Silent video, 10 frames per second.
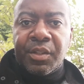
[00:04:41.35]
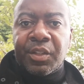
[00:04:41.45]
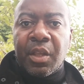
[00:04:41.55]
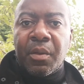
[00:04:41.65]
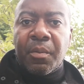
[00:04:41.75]

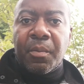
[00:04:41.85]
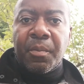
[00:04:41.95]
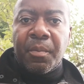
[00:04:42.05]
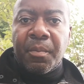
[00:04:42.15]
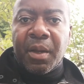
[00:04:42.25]
So
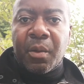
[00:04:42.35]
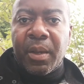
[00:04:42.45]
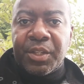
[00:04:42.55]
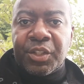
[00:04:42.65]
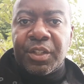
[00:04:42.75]
my
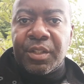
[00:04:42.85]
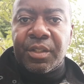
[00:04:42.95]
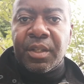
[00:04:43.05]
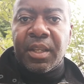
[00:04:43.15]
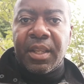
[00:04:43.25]

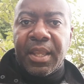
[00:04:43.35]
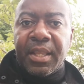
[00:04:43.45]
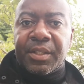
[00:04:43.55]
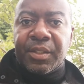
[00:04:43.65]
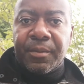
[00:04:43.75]
question
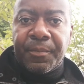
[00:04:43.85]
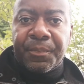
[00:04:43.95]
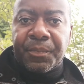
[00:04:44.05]
is,